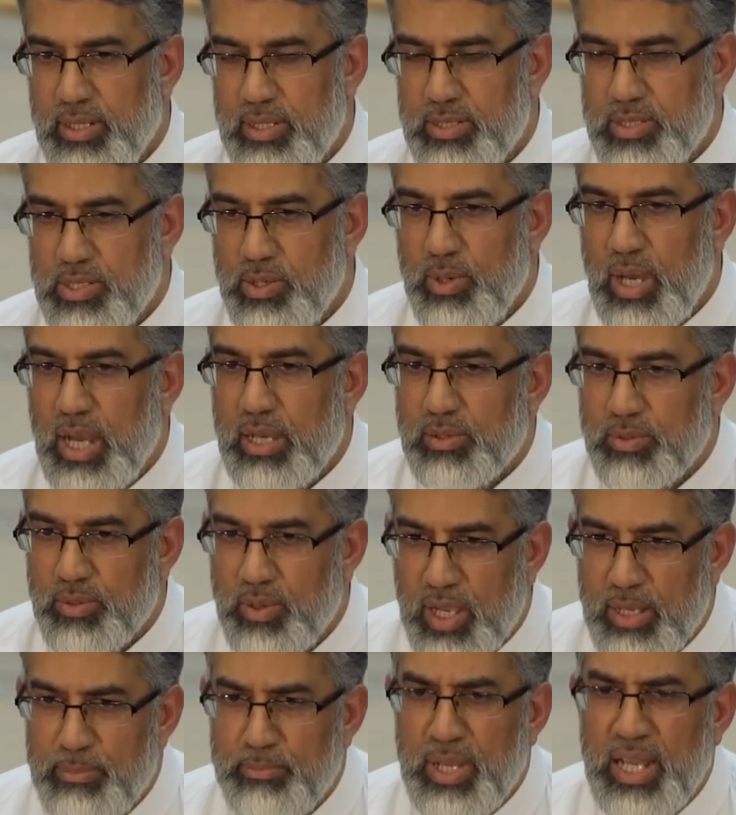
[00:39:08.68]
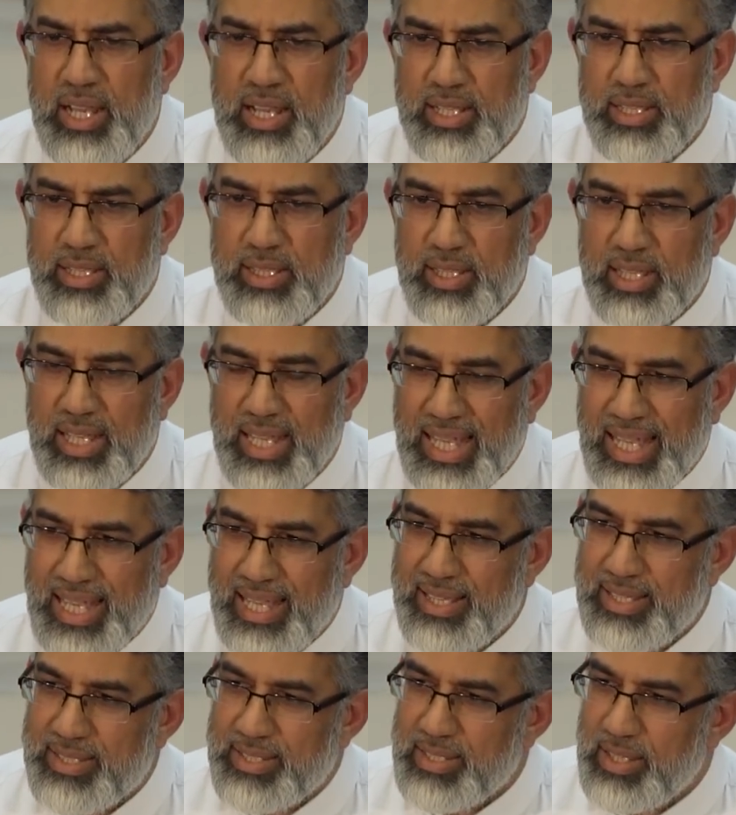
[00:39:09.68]
So Ar-Rahman
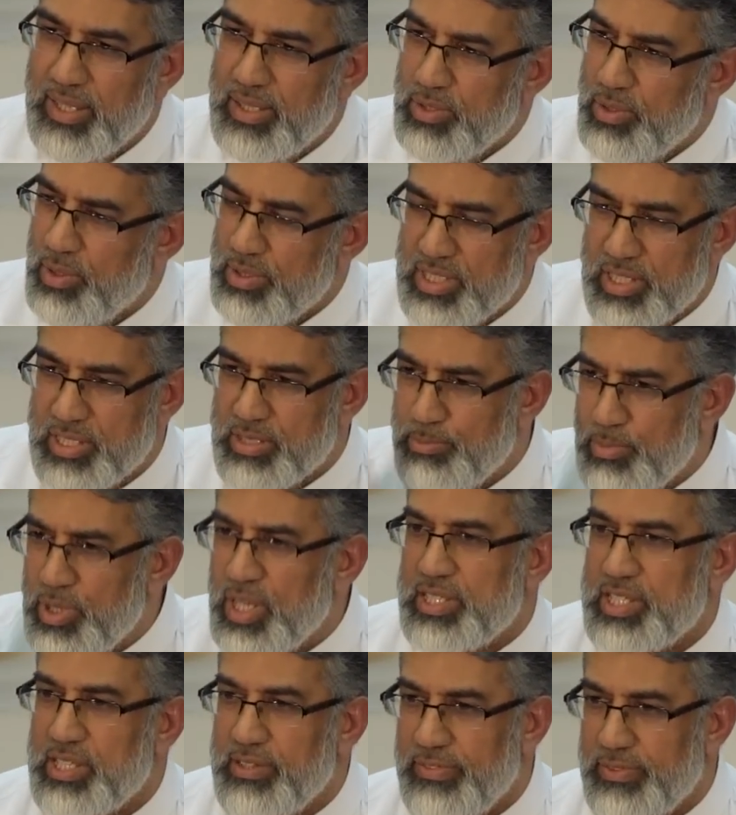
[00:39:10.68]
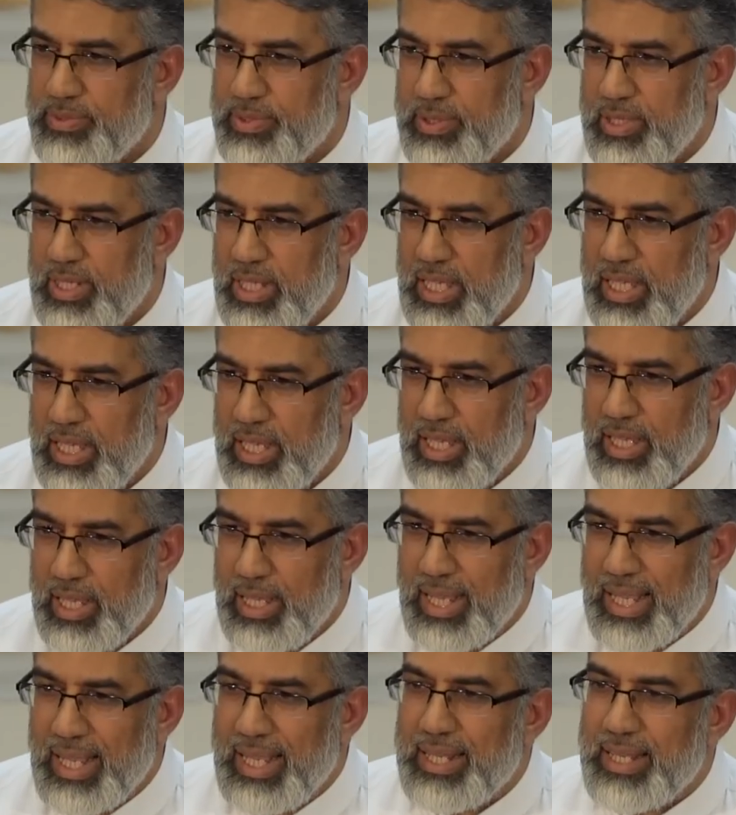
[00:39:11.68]
is not just merciful,
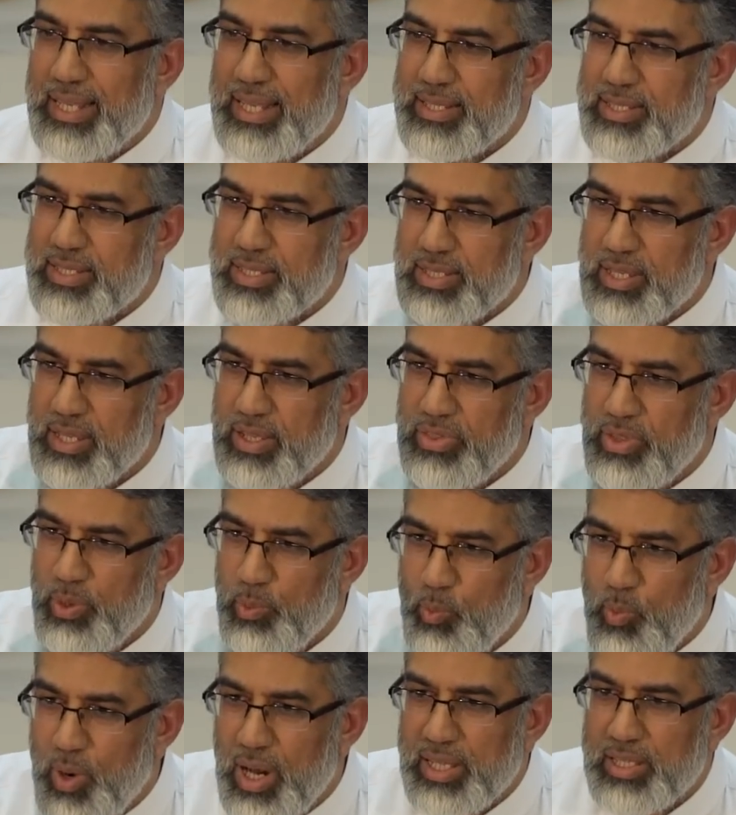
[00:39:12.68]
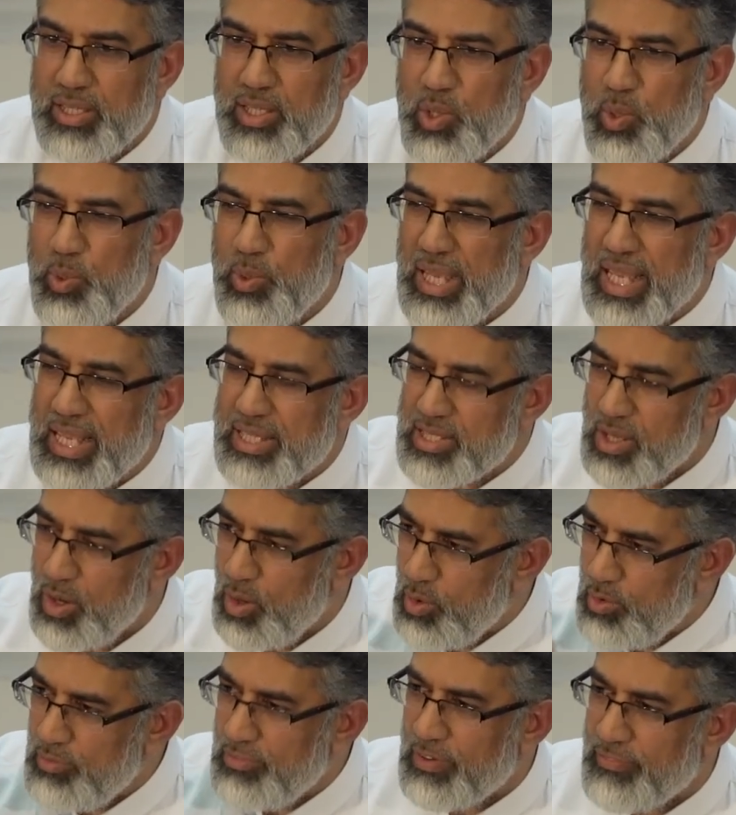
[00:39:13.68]
it is the one who is
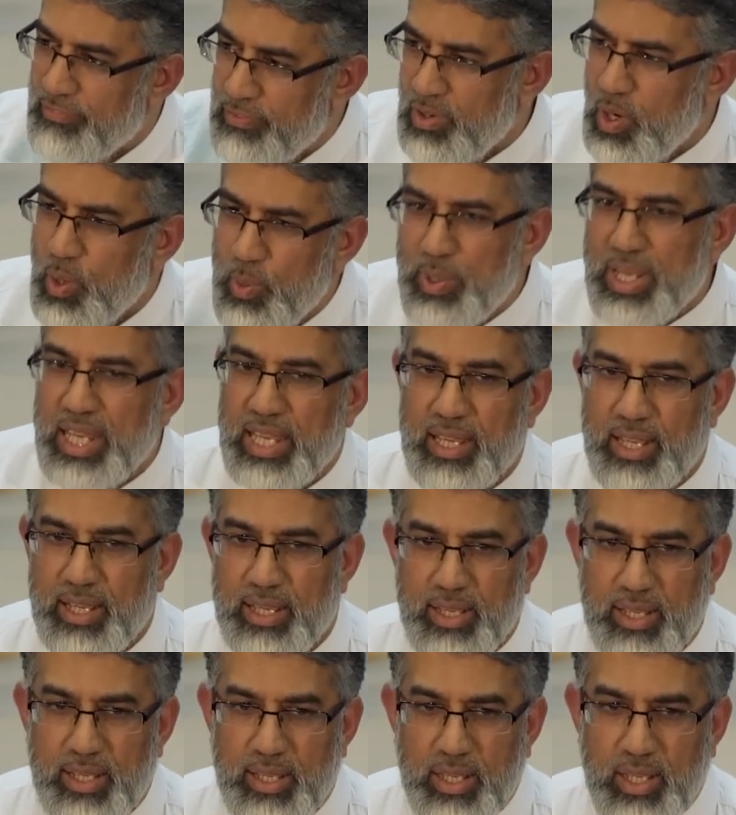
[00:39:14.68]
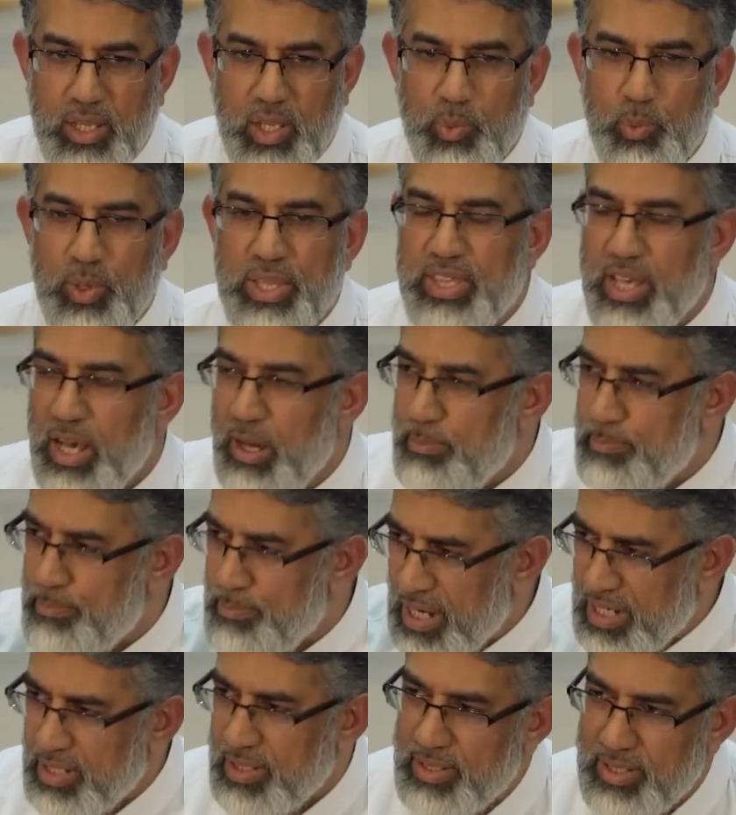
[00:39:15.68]
overflowing with
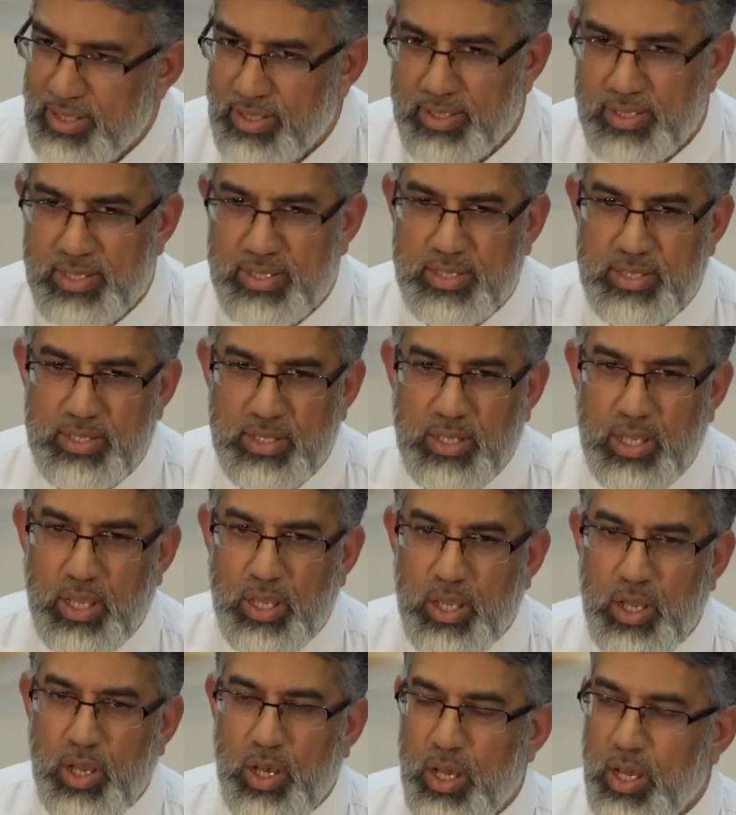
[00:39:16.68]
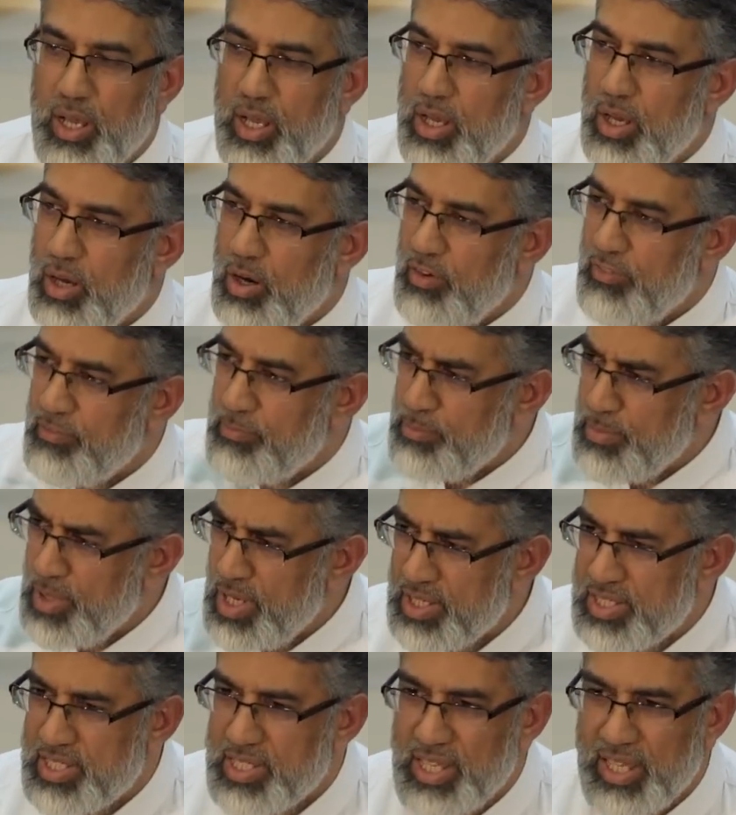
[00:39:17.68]
abundance of
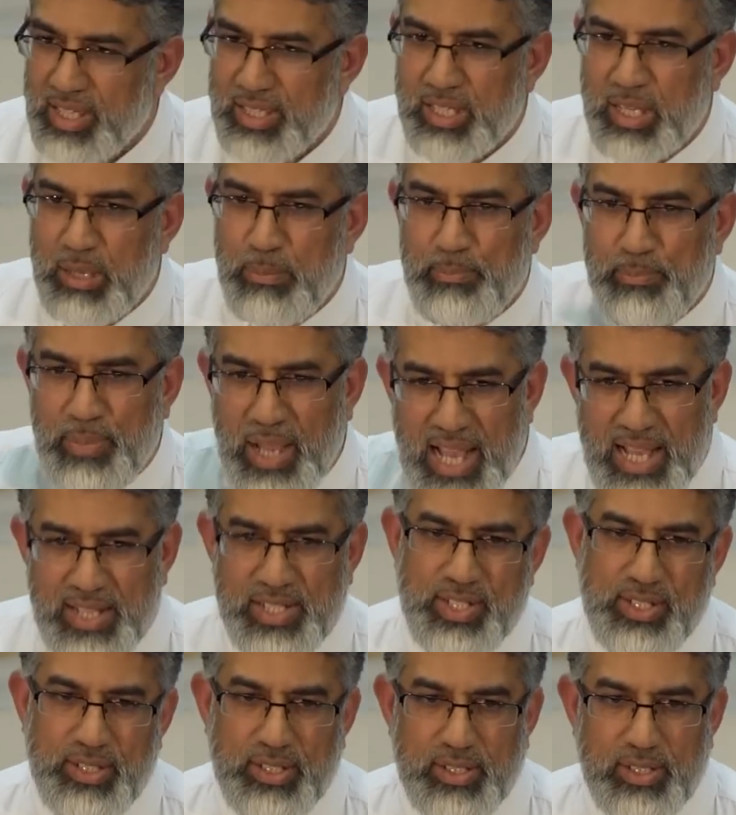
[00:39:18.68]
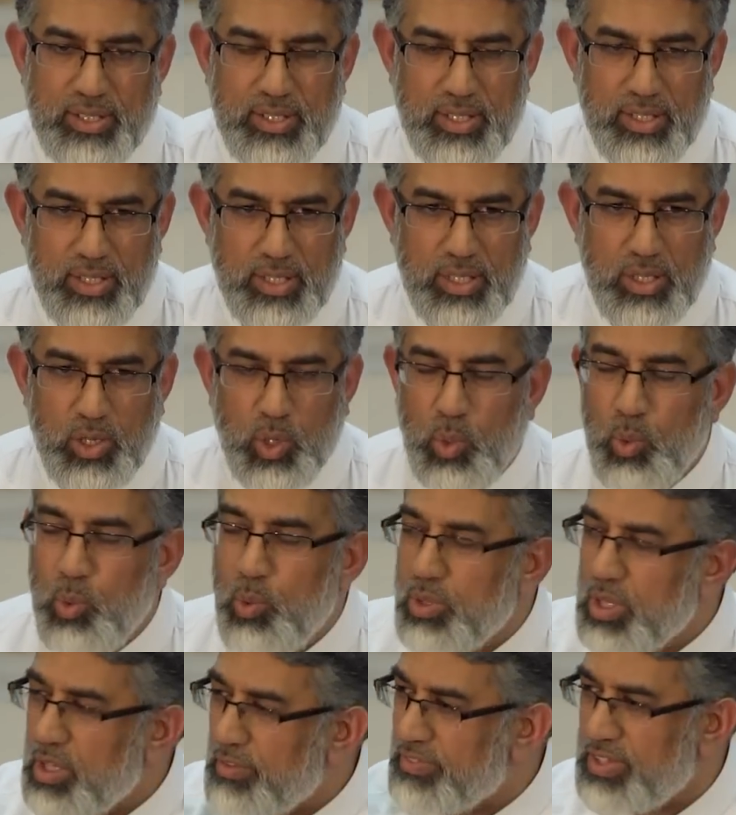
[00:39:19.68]
mercy and compassion
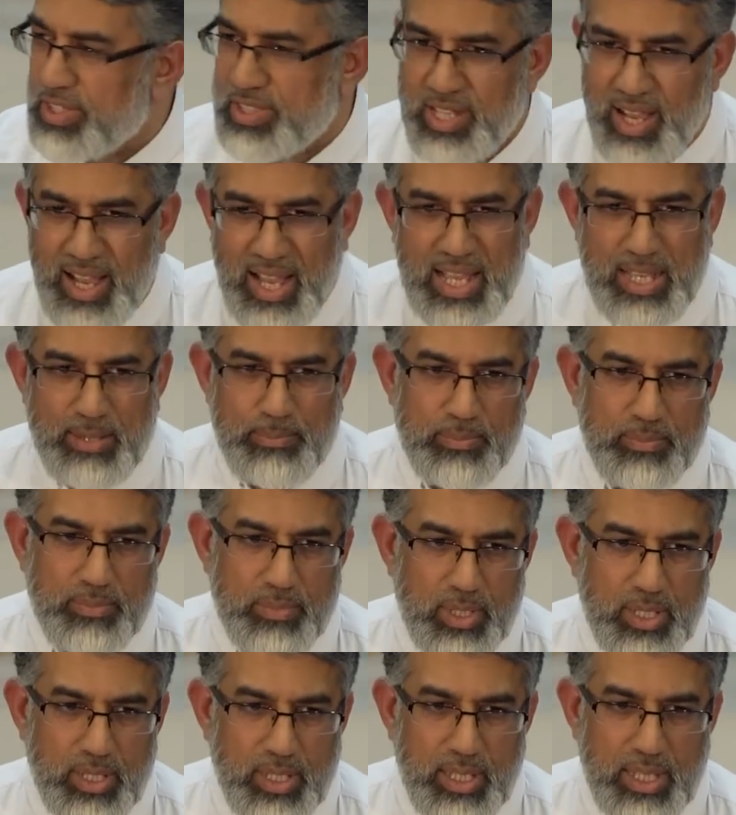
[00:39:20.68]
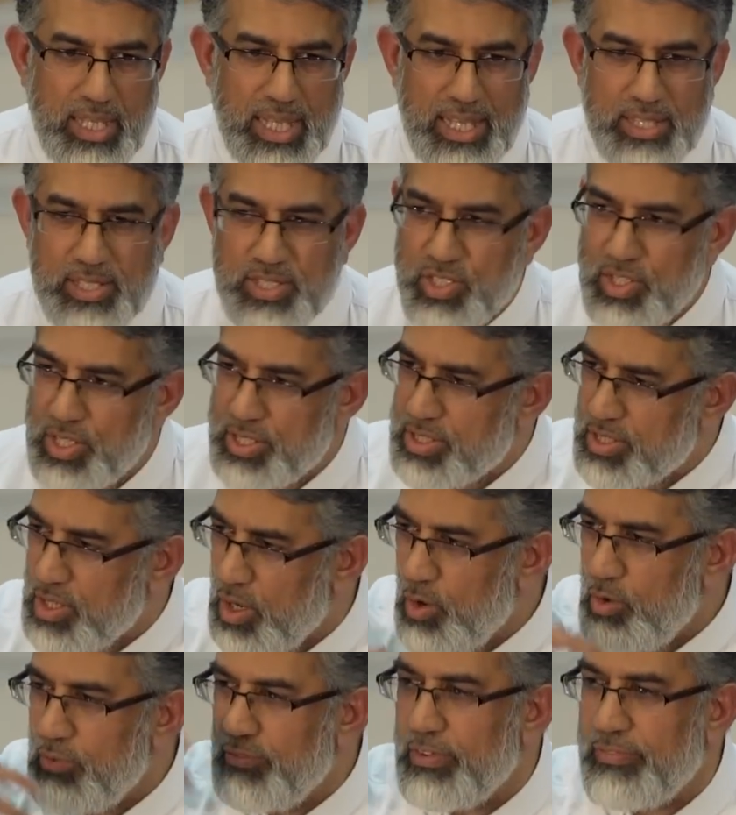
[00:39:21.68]
all of the time. It's just
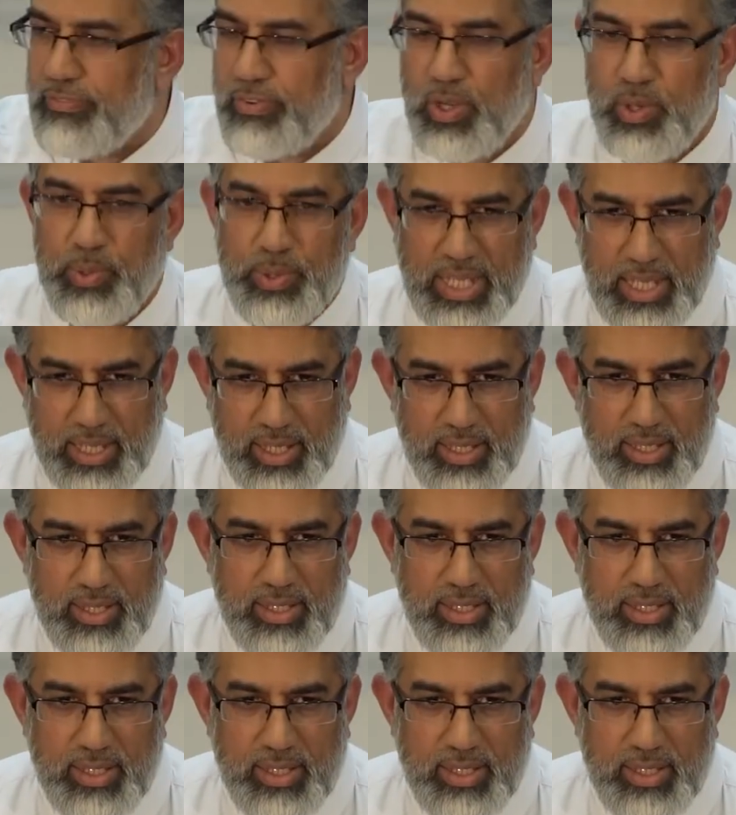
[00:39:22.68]
overflowing.